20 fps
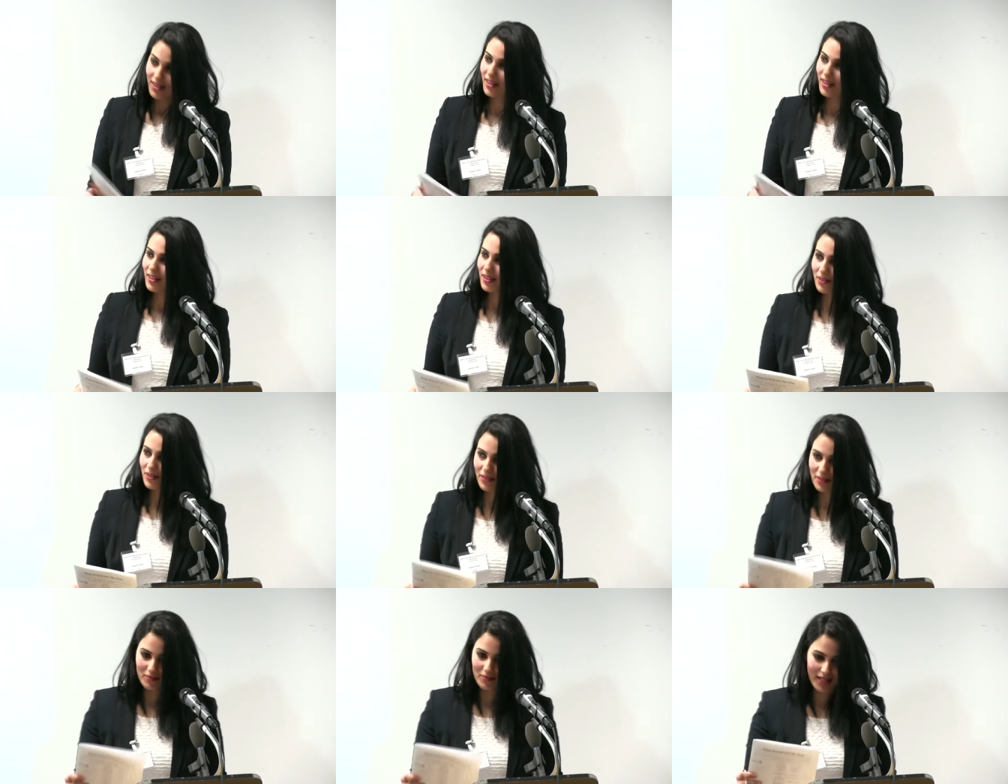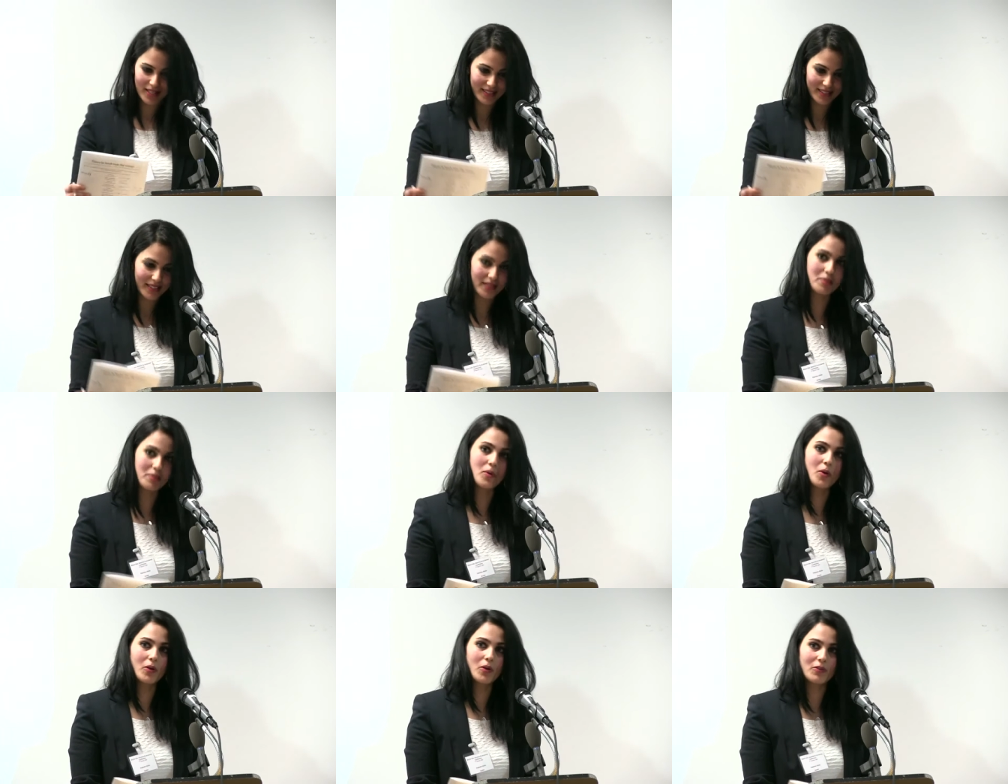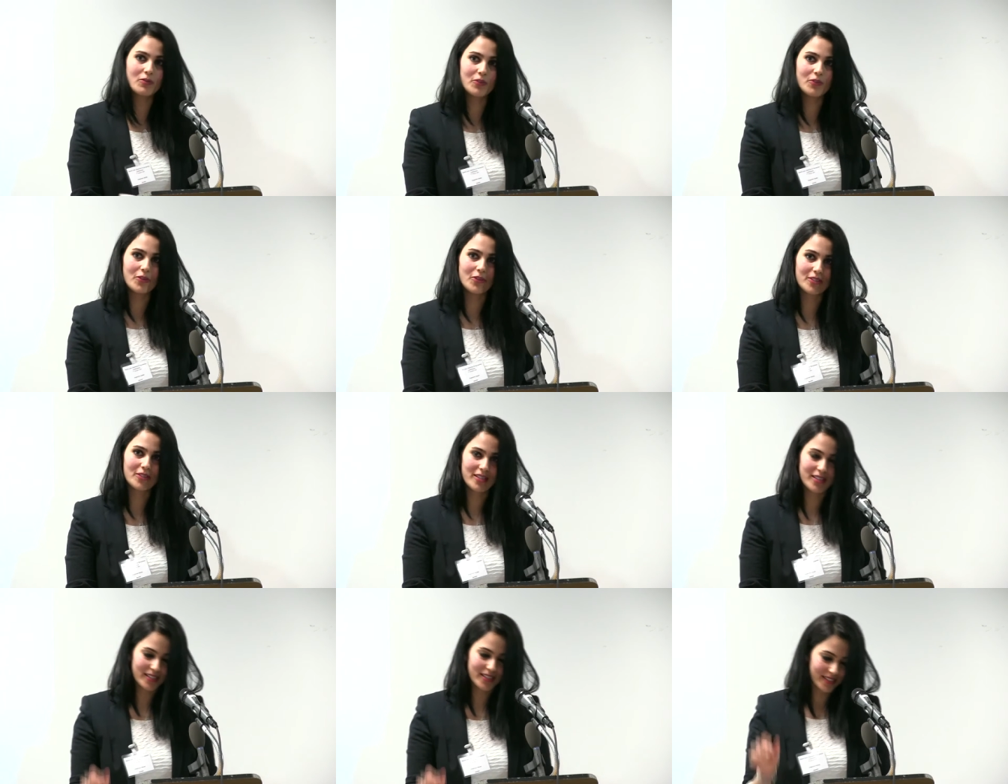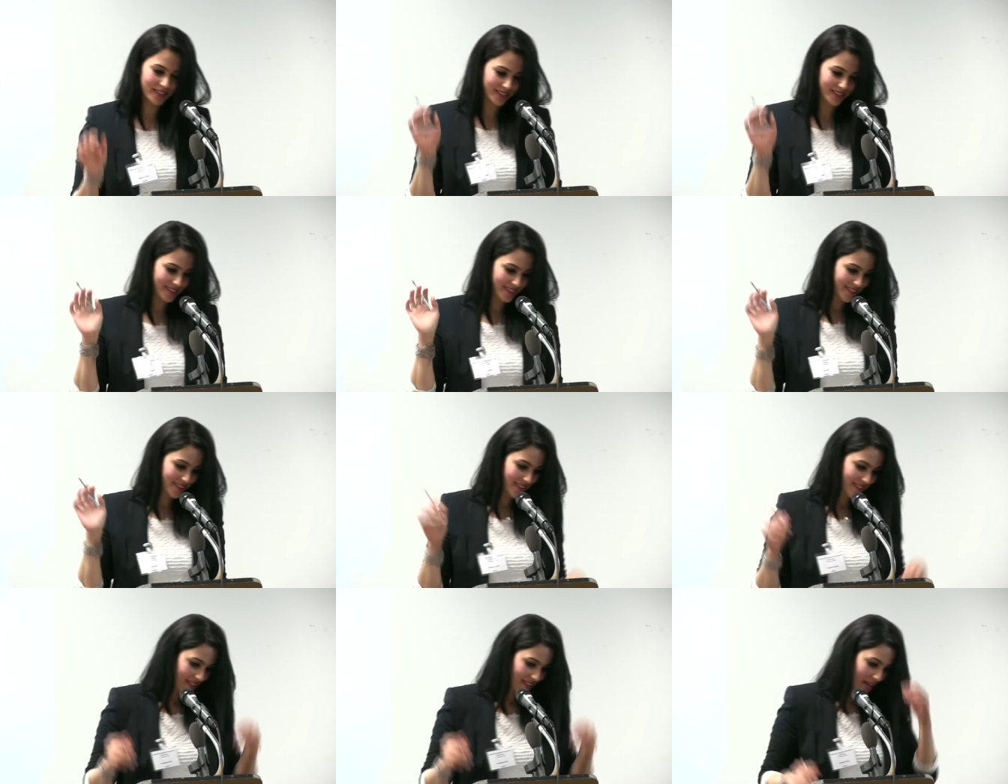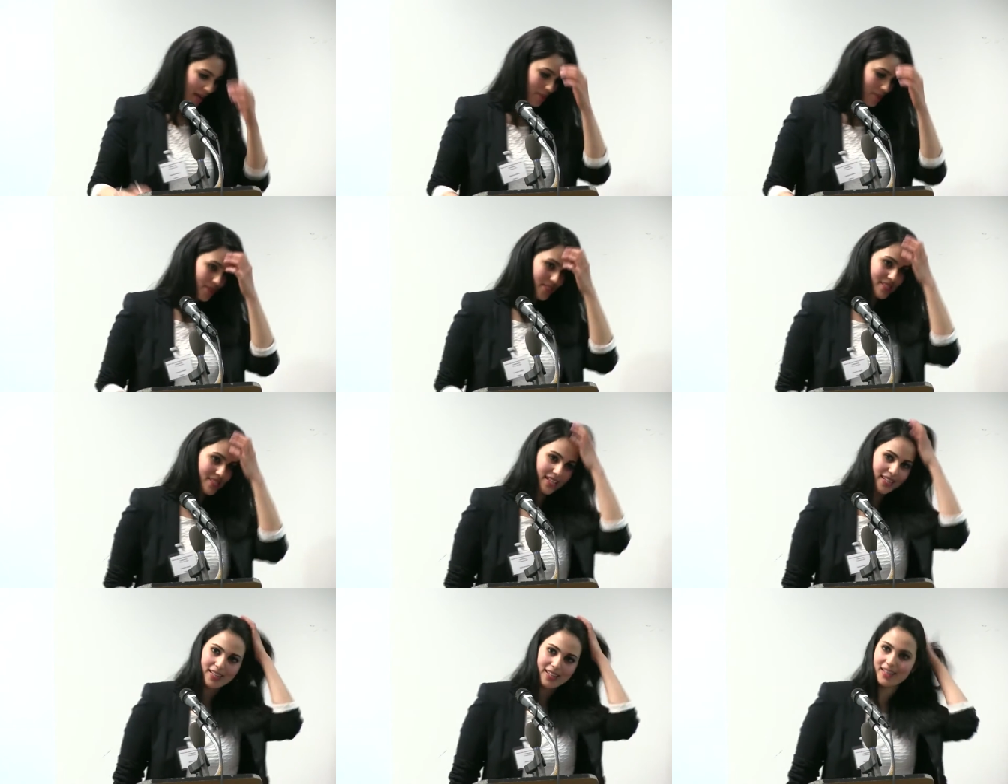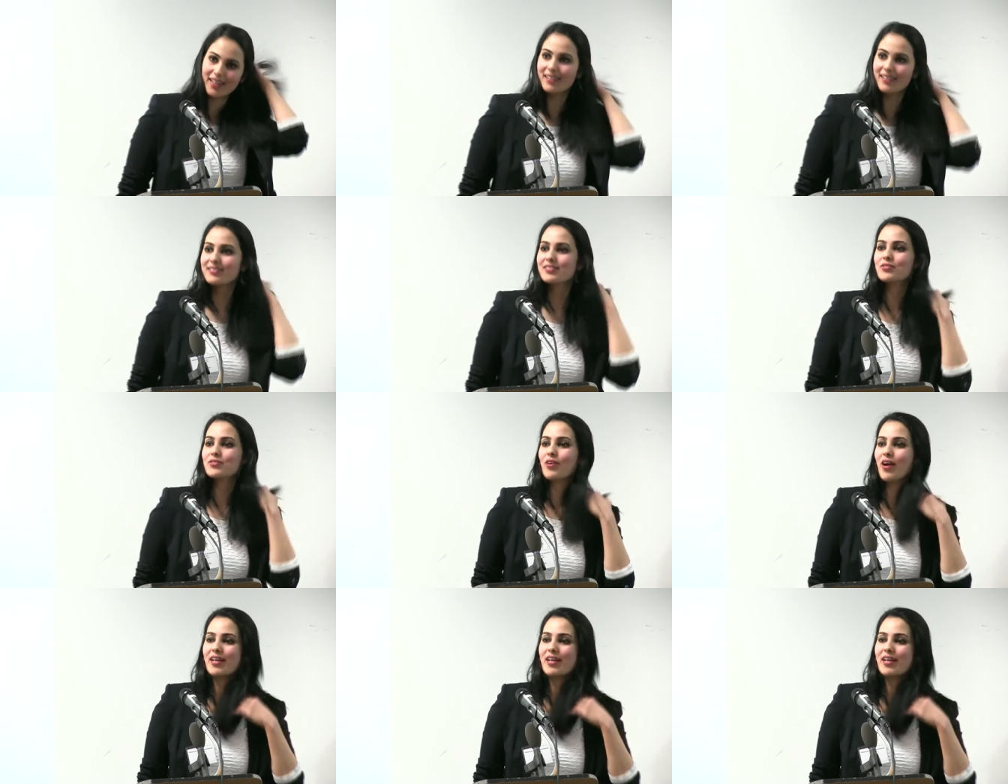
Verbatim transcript: thank you, Imad. And I'm all for the Amazigh and